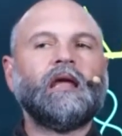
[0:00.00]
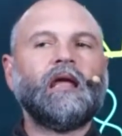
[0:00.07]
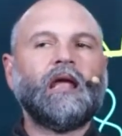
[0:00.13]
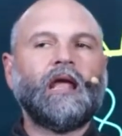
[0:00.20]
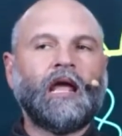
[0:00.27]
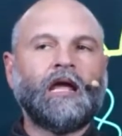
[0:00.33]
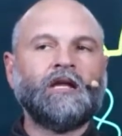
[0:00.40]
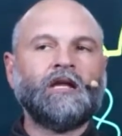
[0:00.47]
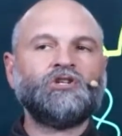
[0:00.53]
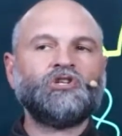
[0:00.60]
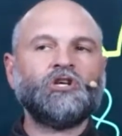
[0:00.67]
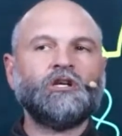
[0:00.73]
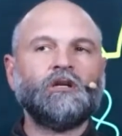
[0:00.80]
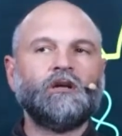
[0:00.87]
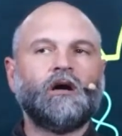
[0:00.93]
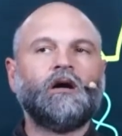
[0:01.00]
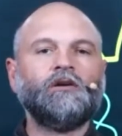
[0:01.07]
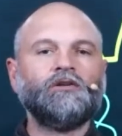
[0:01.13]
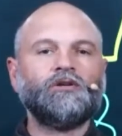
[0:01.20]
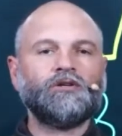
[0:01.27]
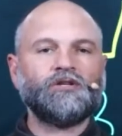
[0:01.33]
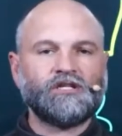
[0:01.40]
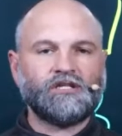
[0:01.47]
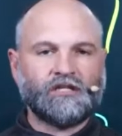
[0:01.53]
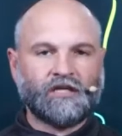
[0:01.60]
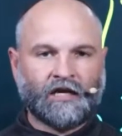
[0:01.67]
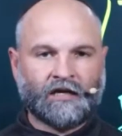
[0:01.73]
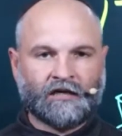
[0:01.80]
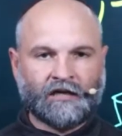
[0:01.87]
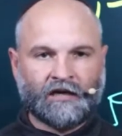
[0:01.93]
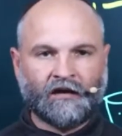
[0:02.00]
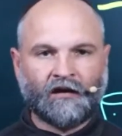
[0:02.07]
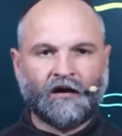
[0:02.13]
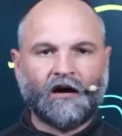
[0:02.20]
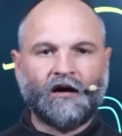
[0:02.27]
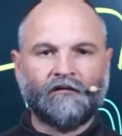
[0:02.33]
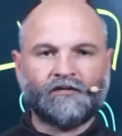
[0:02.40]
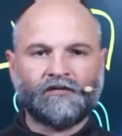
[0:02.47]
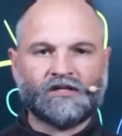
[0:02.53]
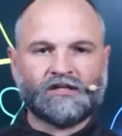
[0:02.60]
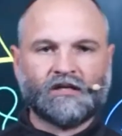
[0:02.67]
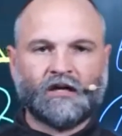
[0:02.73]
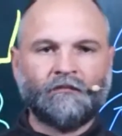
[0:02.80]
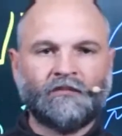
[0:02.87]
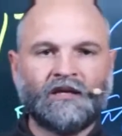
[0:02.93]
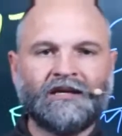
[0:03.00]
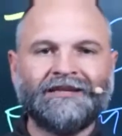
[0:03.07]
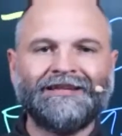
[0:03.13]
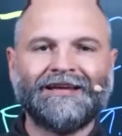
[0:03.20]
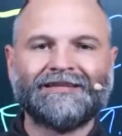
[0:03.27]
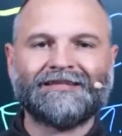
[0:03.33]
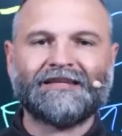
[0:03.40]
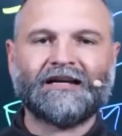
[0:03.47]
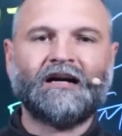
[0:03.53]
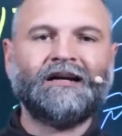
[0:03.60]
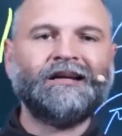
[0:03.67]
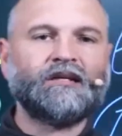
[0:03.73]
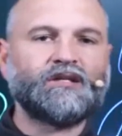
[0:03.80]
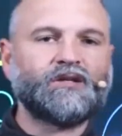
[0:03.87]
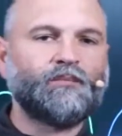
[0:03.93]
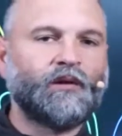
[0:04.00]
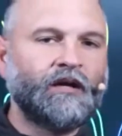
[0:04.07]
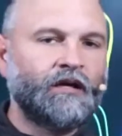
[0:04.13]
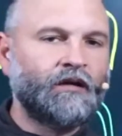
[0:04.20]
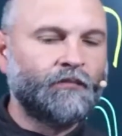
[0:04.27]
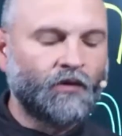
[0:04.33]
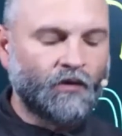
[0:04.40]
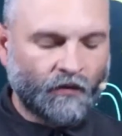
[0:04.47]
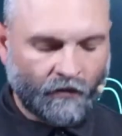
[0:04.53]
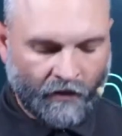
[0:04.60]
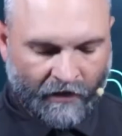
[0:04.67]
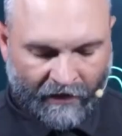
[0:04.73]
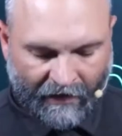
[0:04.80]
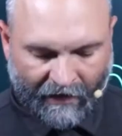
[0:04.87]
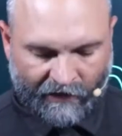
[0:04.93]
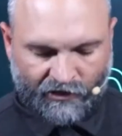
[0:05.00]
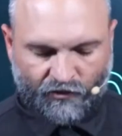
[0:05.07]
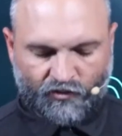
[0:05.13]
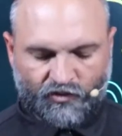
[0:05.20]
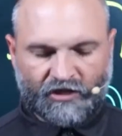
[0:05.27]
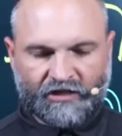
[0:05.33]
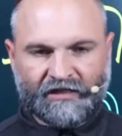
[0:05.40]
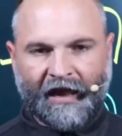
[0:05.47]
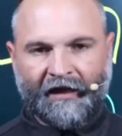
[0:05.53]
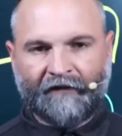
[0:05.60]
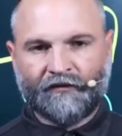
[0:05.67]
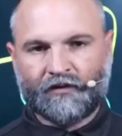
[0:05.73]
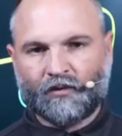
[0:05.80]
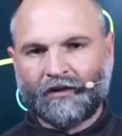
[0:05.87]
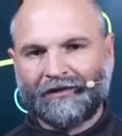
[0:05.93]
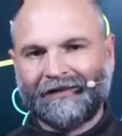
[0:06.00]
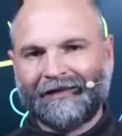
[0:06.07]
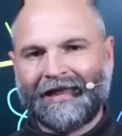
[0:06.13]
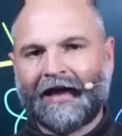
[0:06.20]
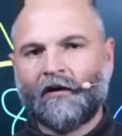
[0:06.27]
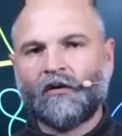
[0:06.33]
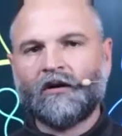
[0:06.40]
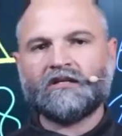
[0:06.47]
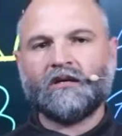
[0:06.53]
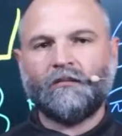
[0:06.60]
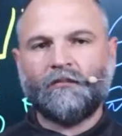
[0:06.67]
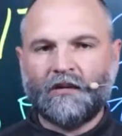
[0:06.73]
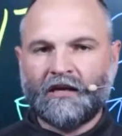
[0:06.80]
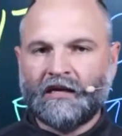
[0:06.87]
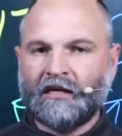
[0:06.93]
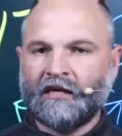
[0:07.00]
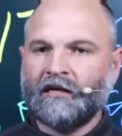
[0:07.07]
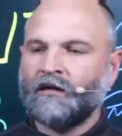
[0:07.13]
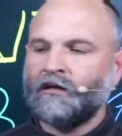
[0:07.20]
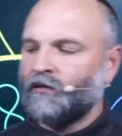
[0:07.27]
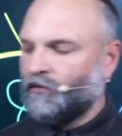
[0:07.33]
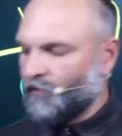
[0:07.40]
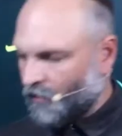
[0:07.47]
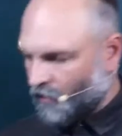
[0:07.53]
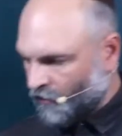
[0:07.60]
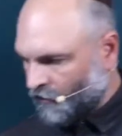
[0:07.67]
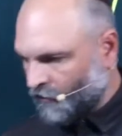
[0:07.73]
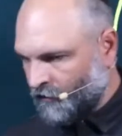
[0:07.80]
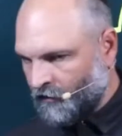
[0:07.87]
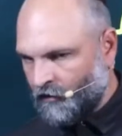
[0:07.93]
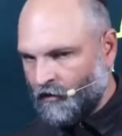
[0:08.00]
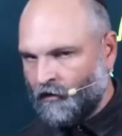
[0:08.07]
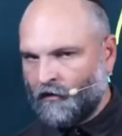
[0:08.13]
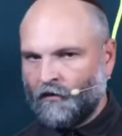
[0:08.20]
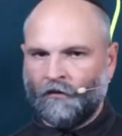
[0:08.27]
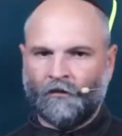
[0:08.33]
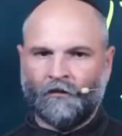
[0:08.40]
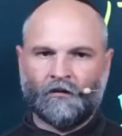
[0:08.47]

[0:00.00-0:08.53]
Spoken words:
ancient understanding of something that's unexplainable, and you just have to allow it to be the unknown.